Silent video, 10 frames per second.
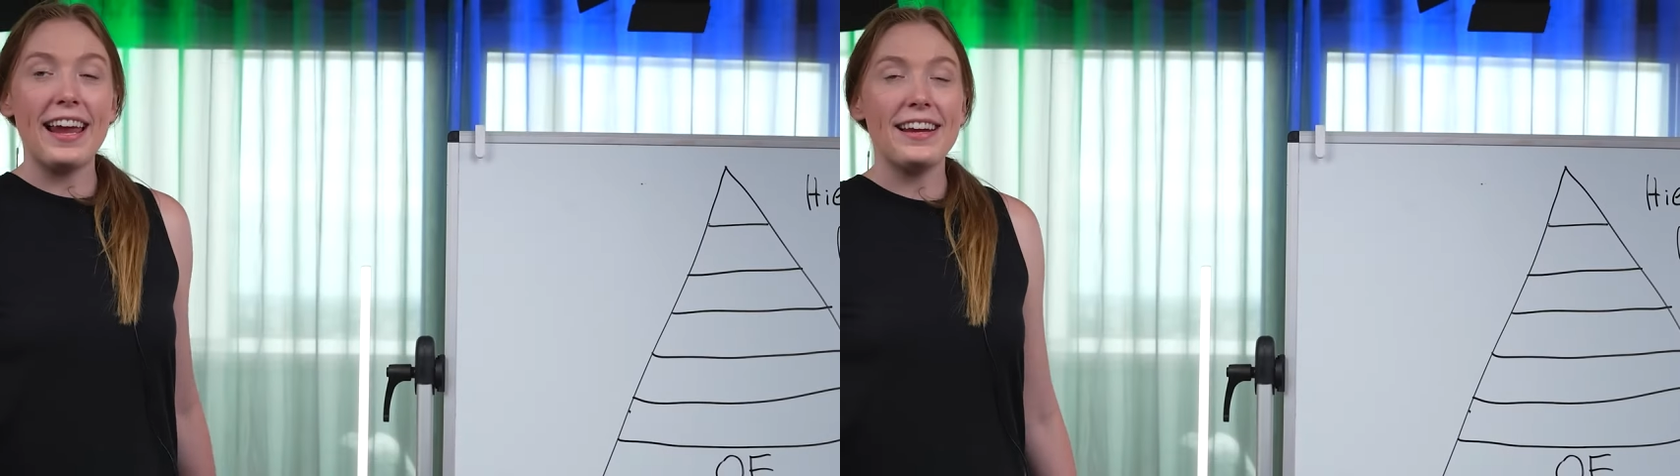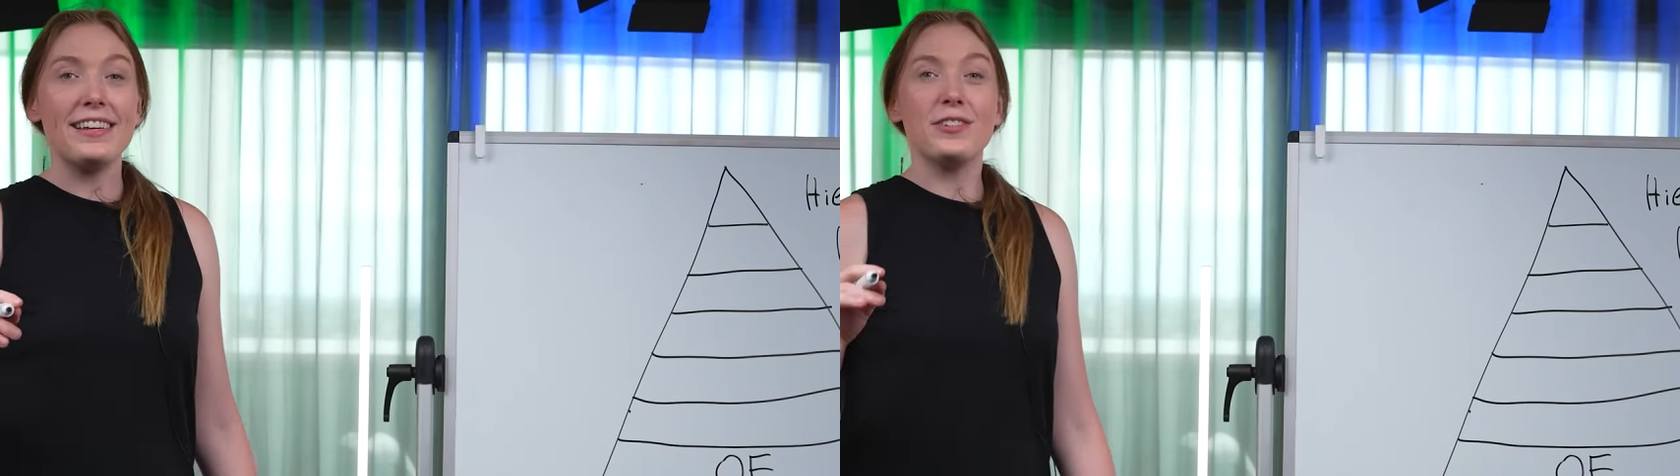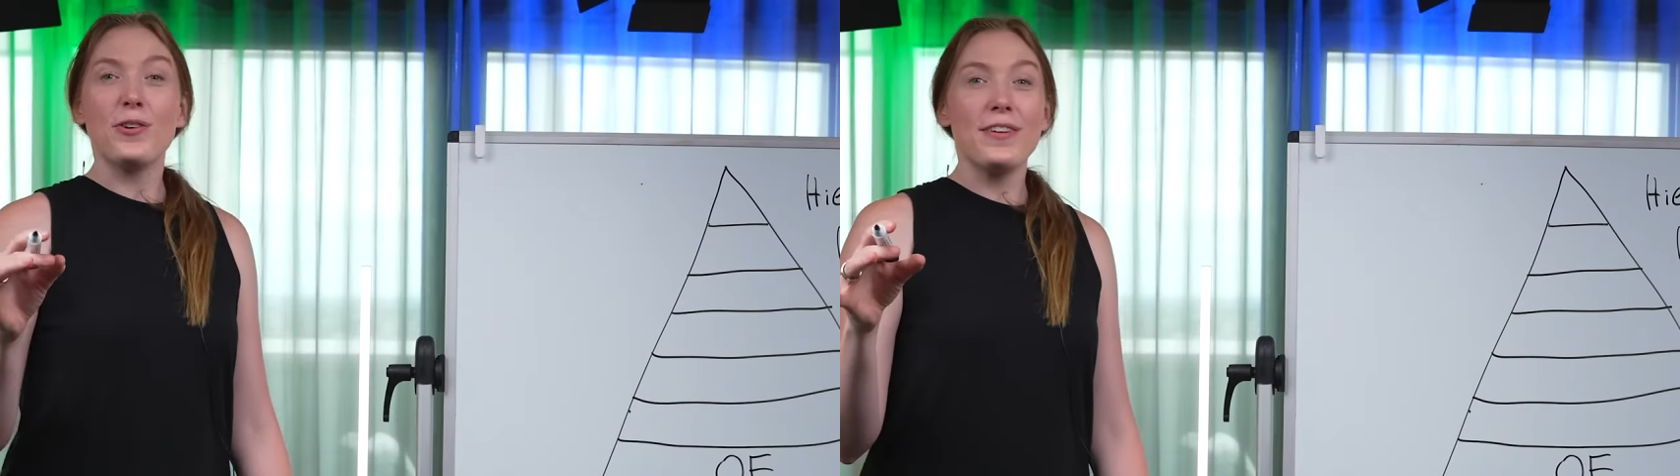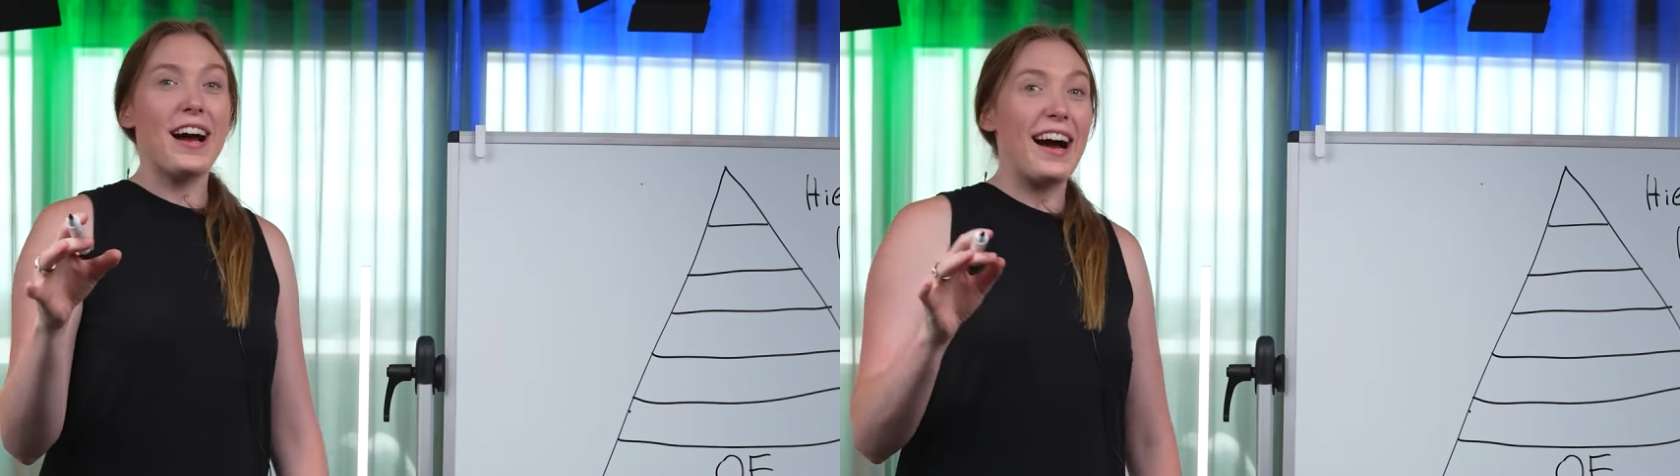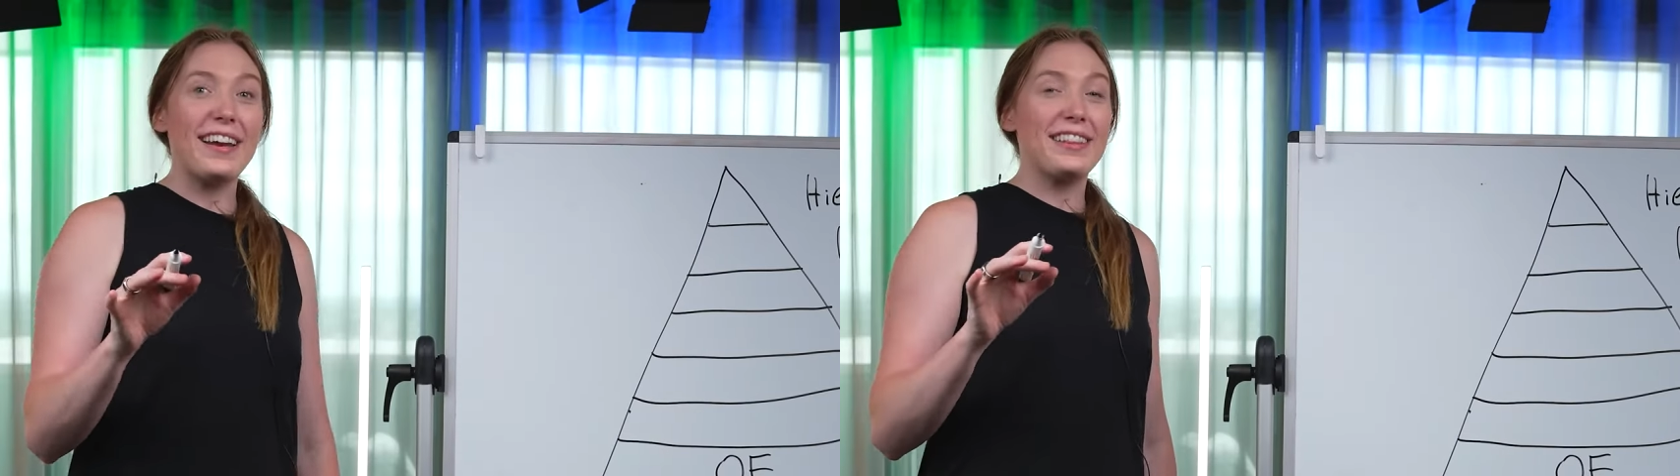ladies, you're
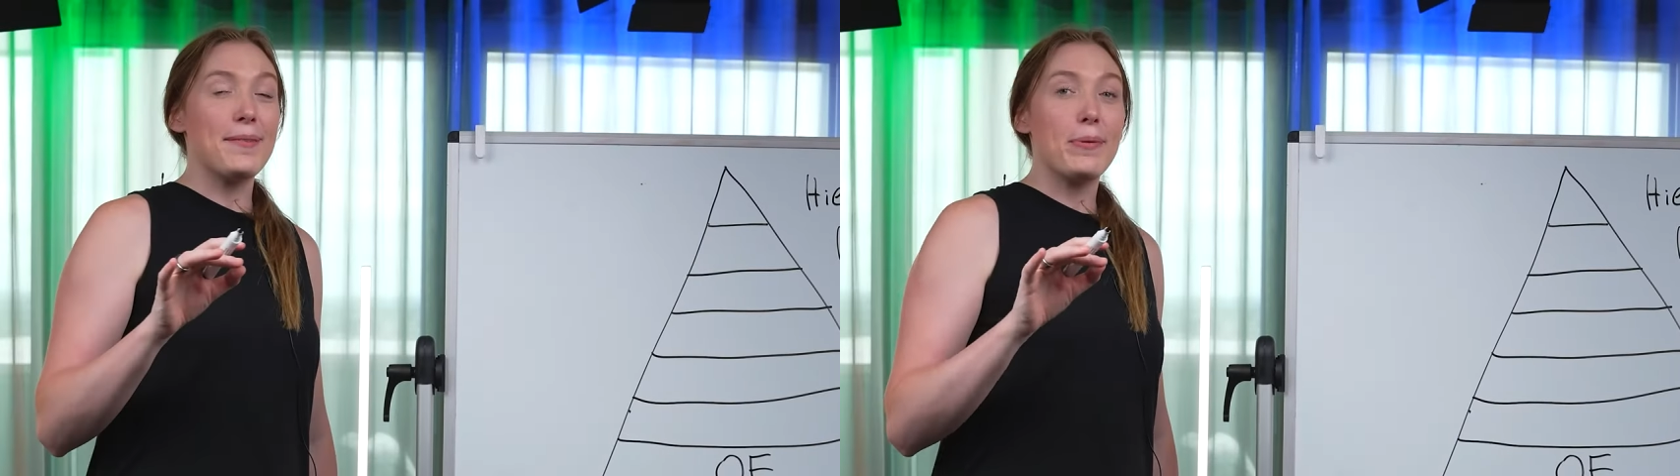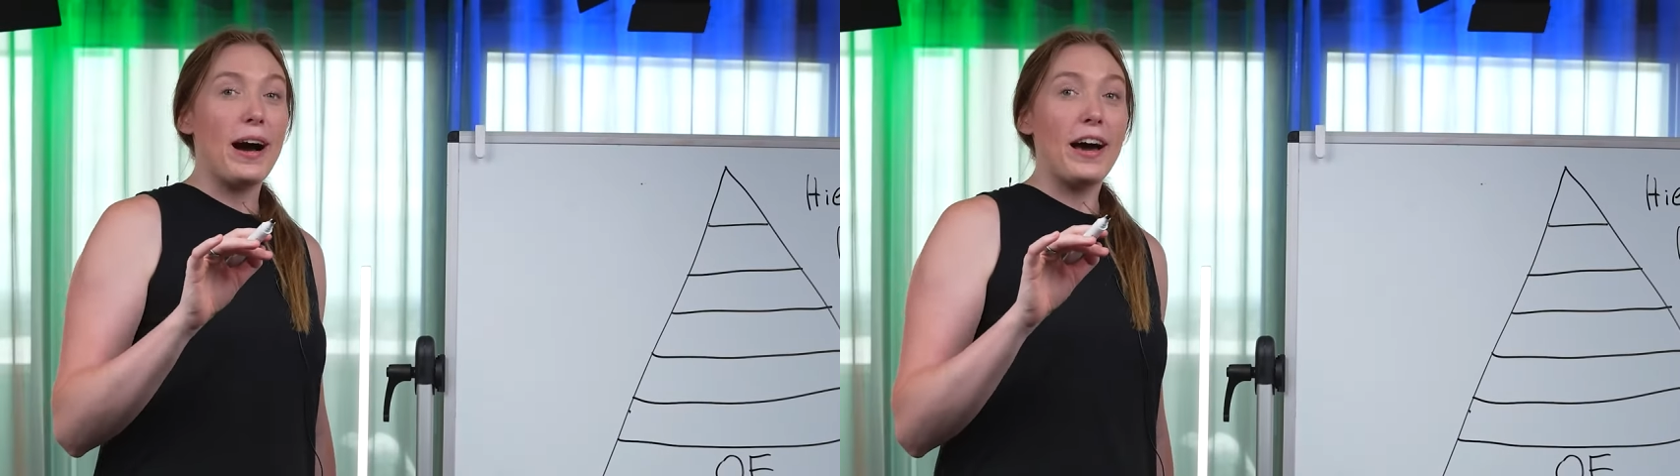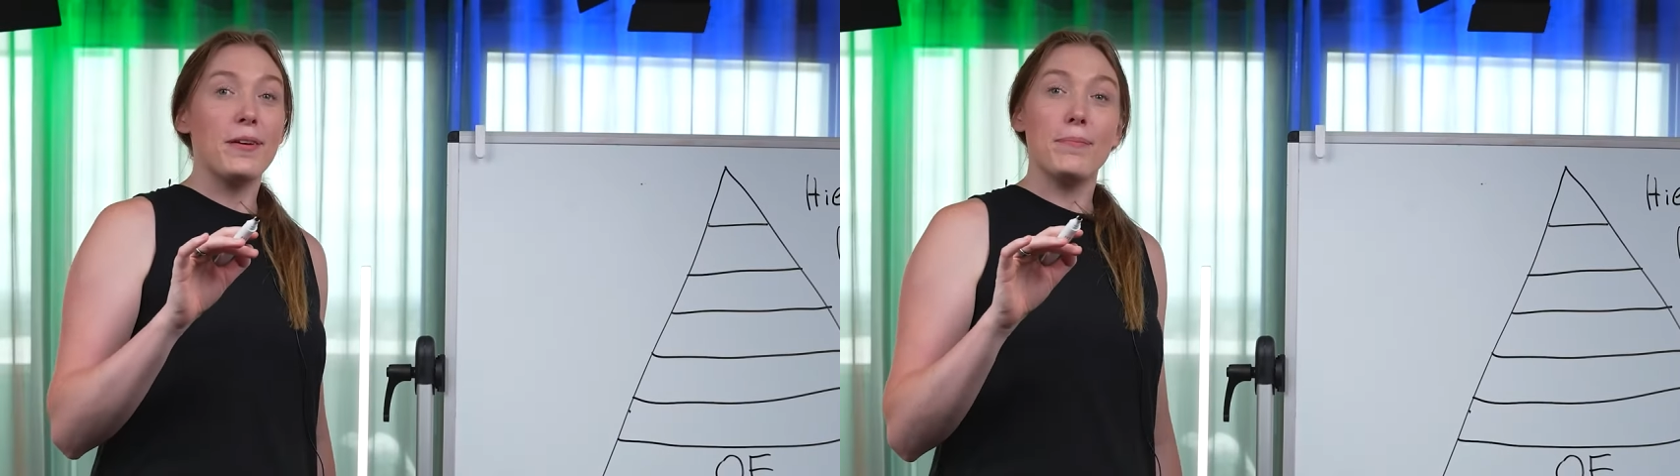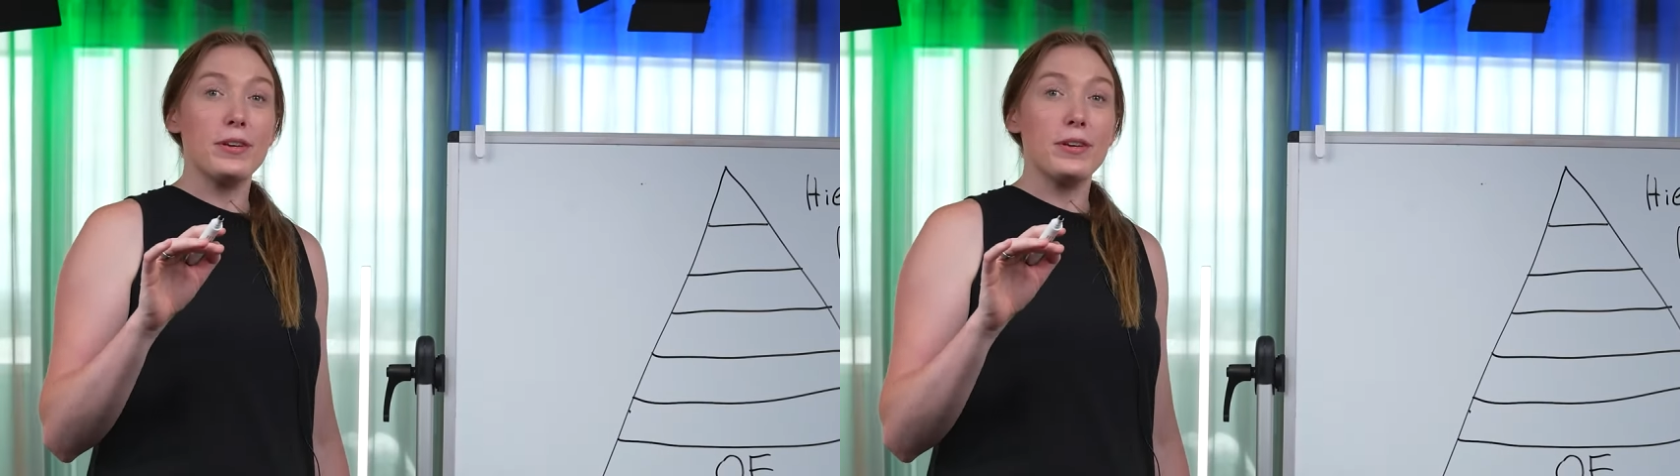not at the bottom,